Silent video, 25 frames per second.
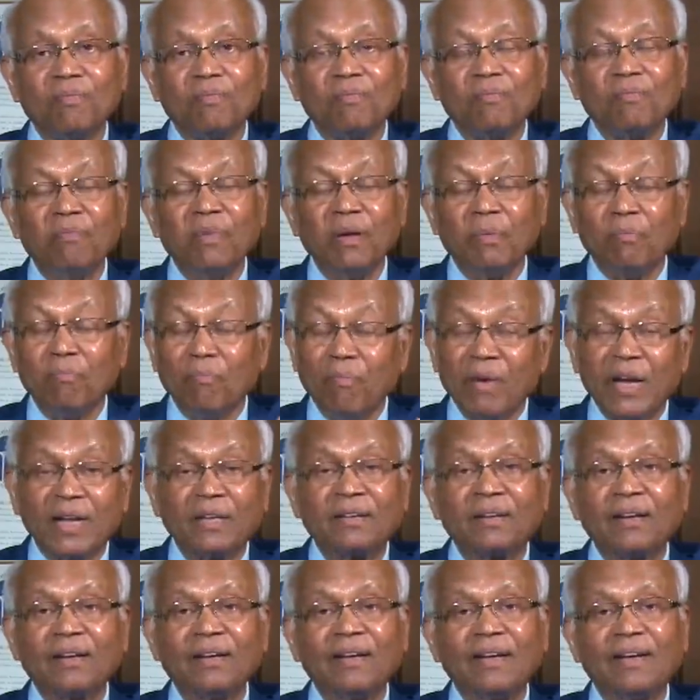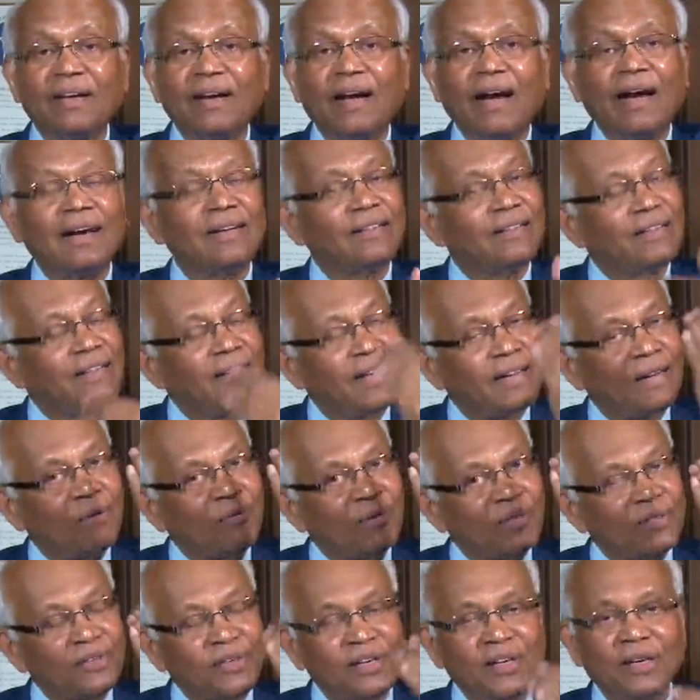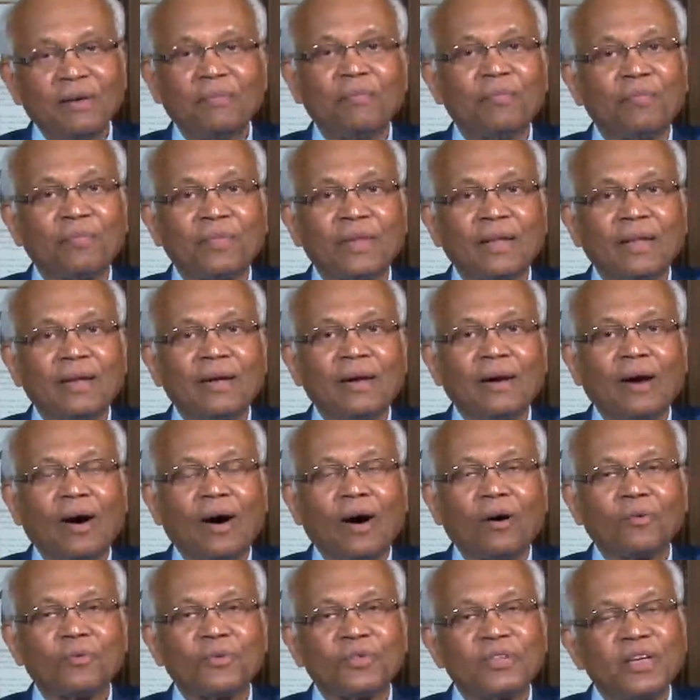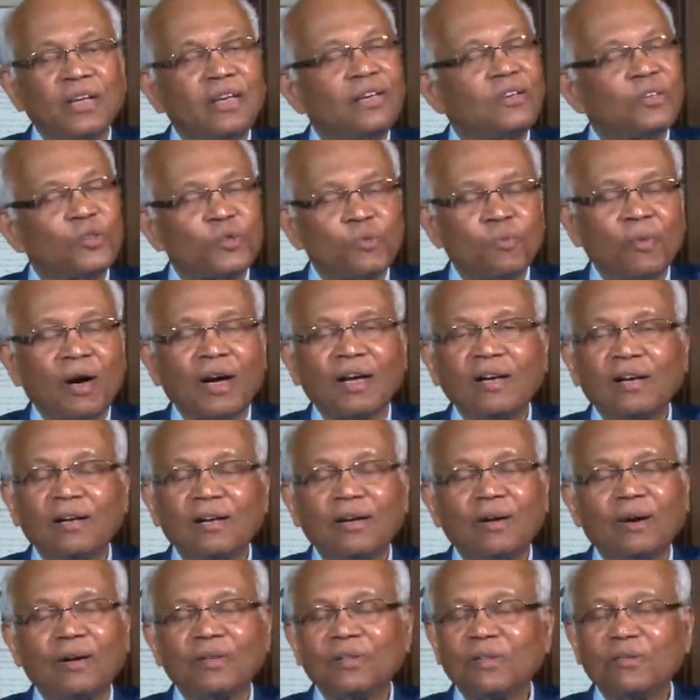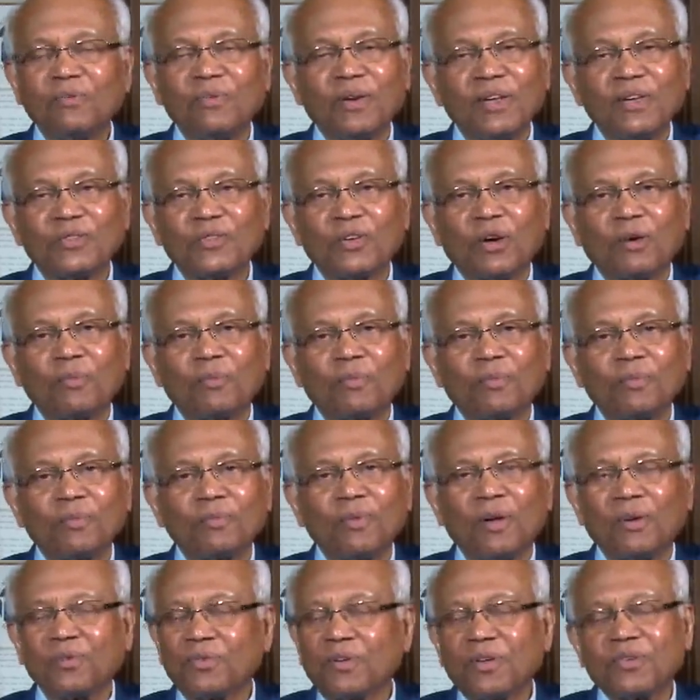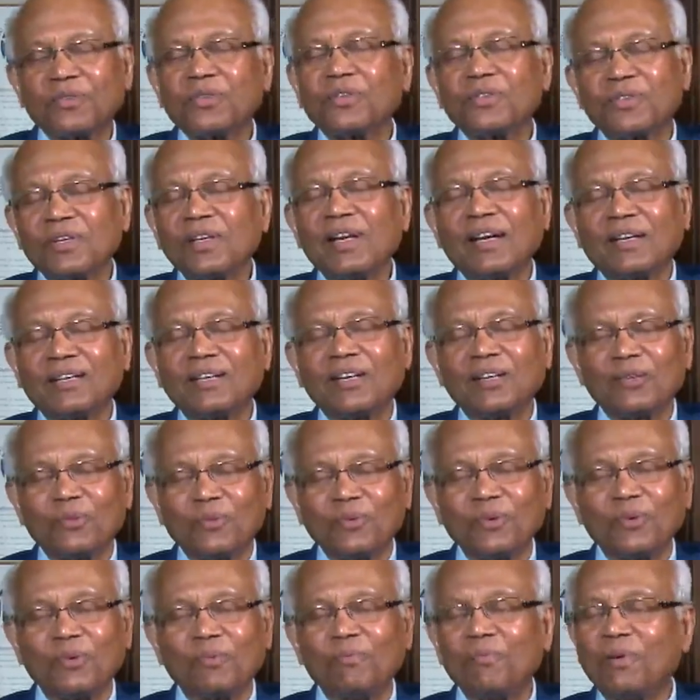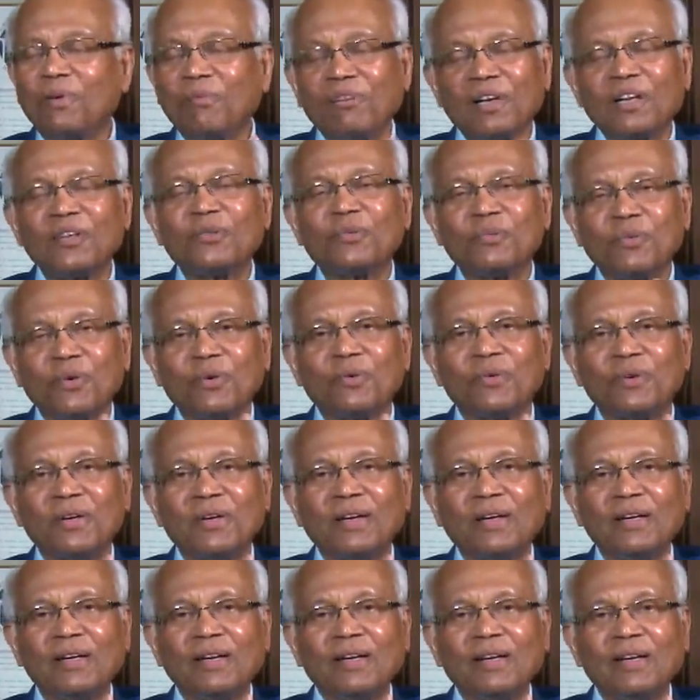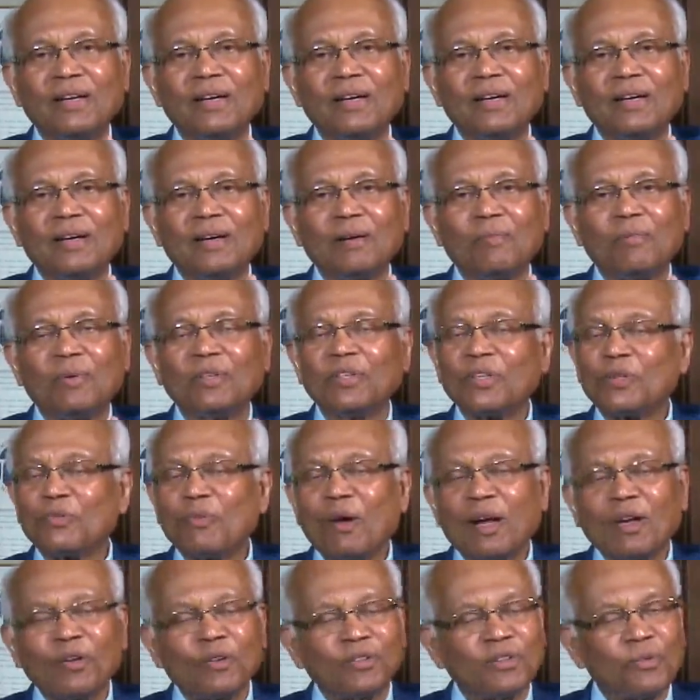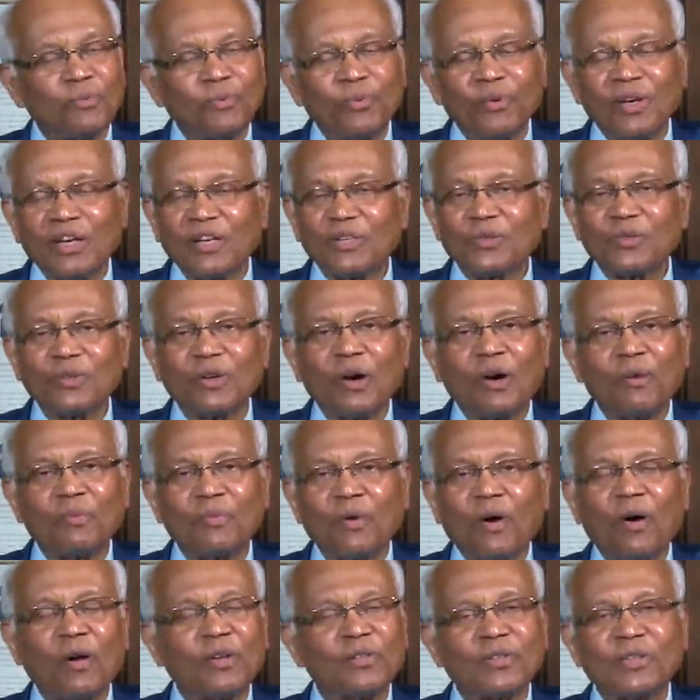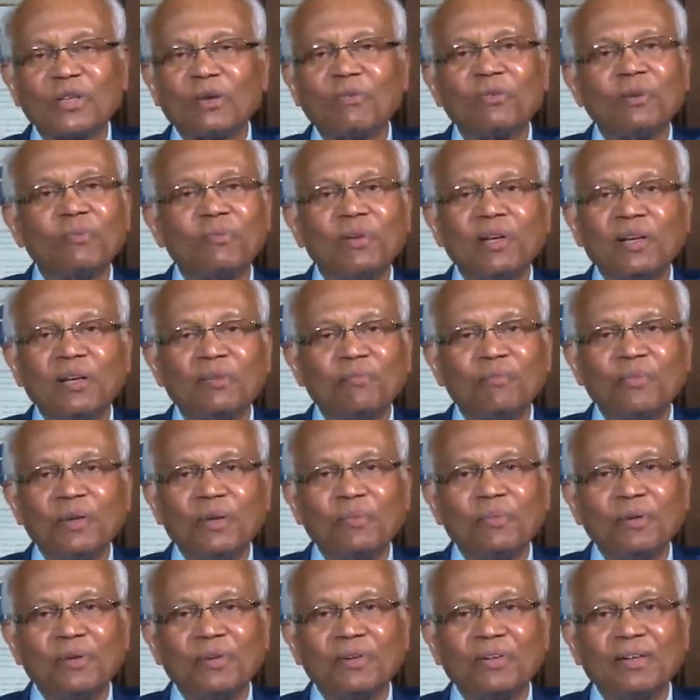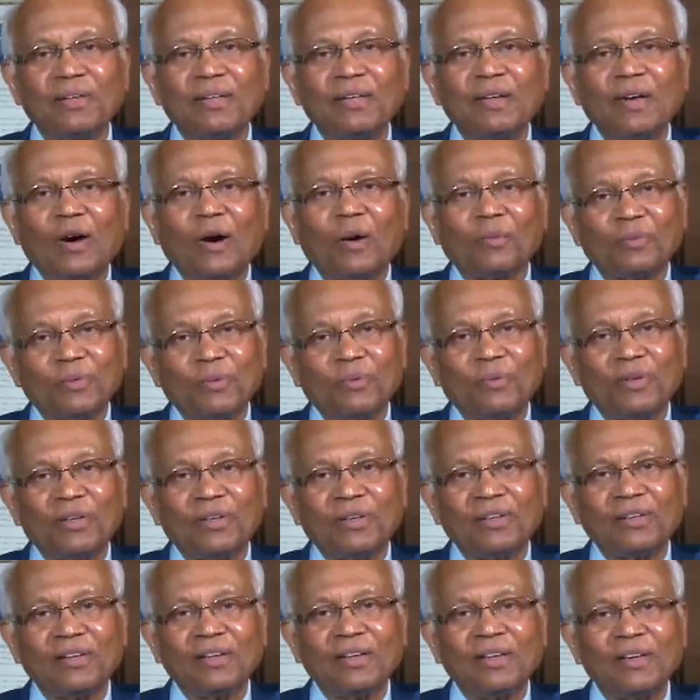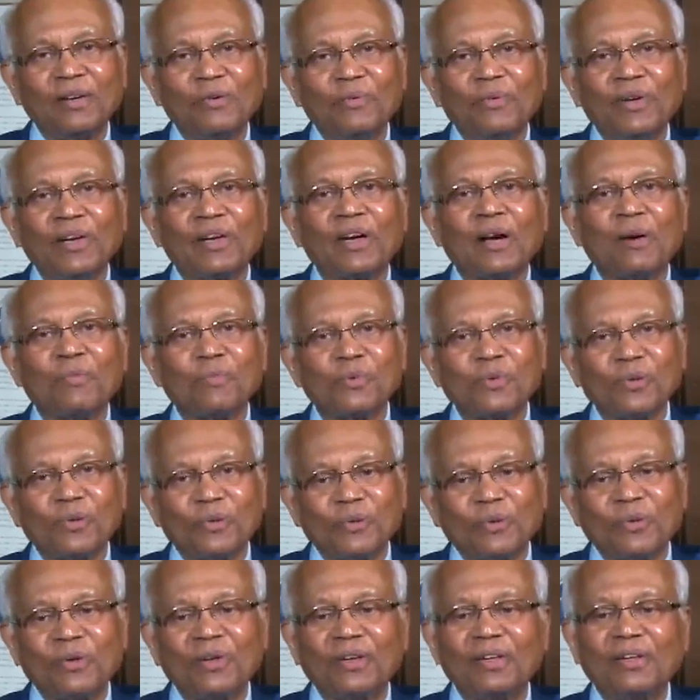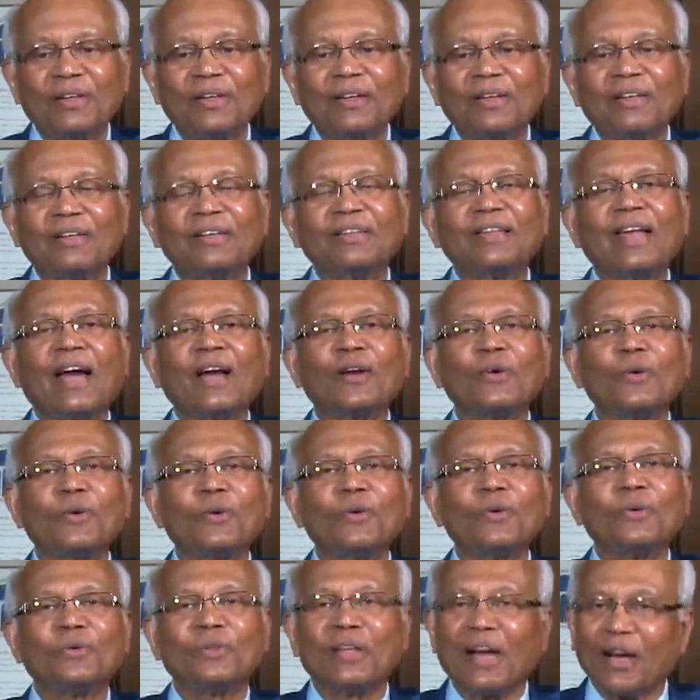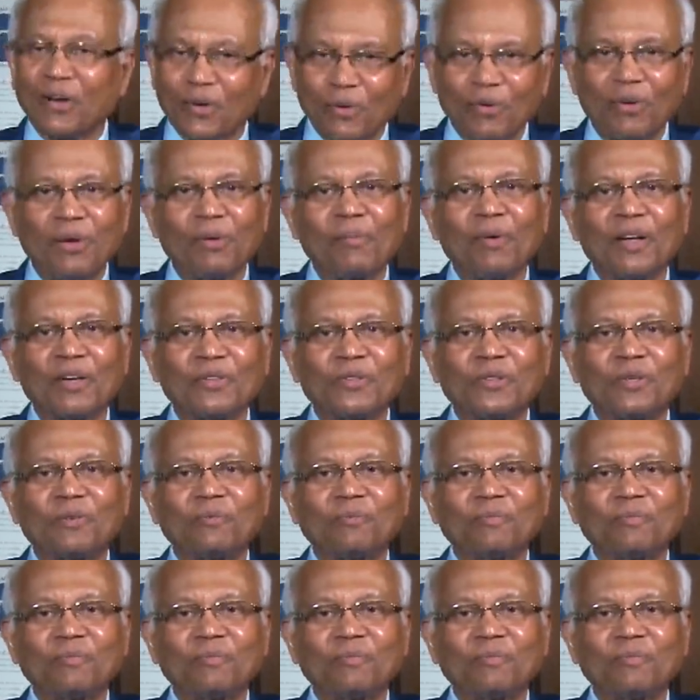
be met, and then our dream of seeing smile on the face of not just a selected few, privileged few, but the smile on the face of all 7 billion people of the world will come true. Thank you very much.